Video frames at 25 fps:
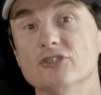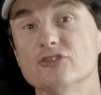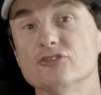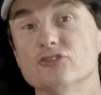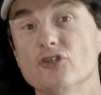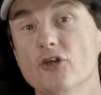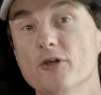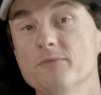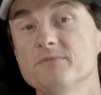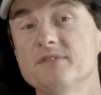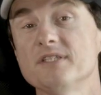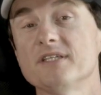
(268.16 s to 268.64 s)

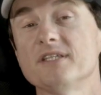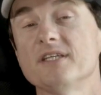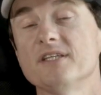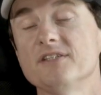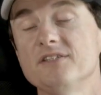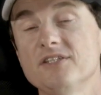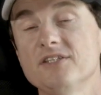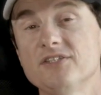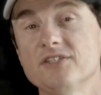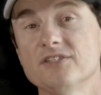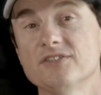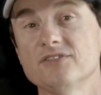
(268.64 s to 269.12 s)
Terms and
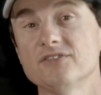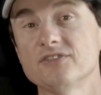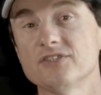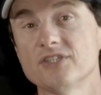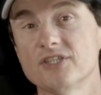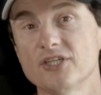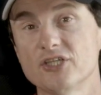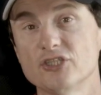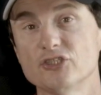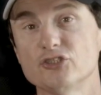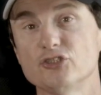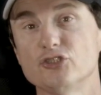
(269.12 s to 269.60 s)
conditions
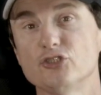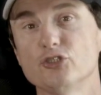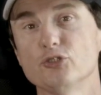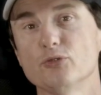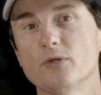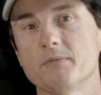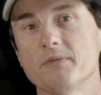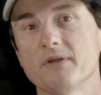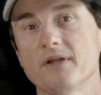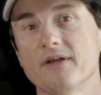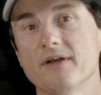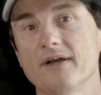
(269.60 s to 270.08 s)
do
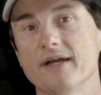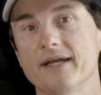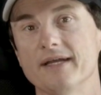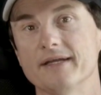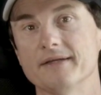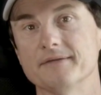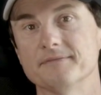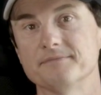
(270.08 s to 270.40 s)
apply.